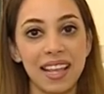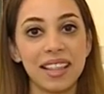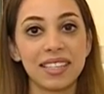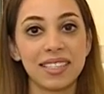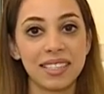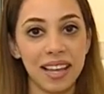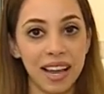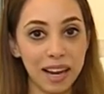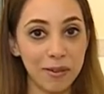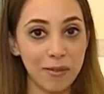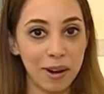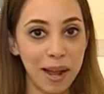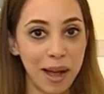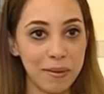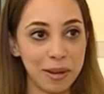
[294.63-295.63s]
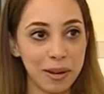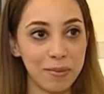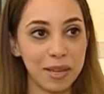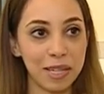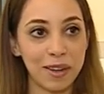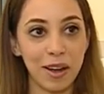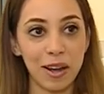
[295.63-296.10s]
The second one I'm going to
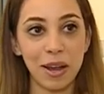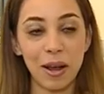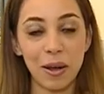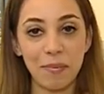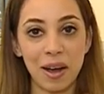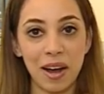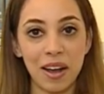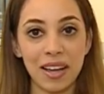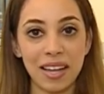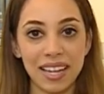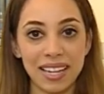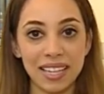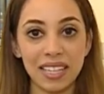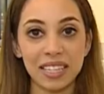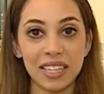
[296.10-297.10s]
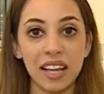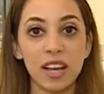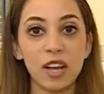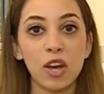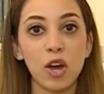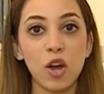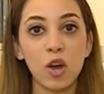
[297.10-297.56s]
be talking about is
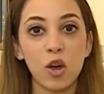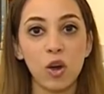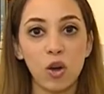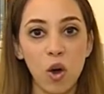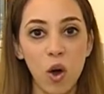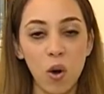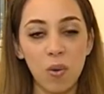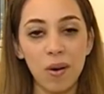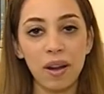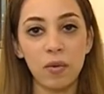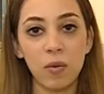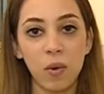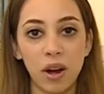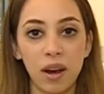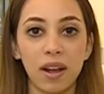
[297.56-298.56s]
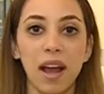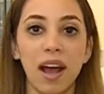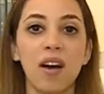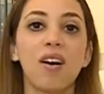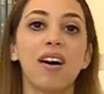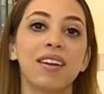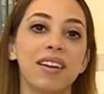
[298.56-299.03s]
go and work
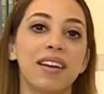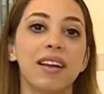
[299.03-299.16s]
out on an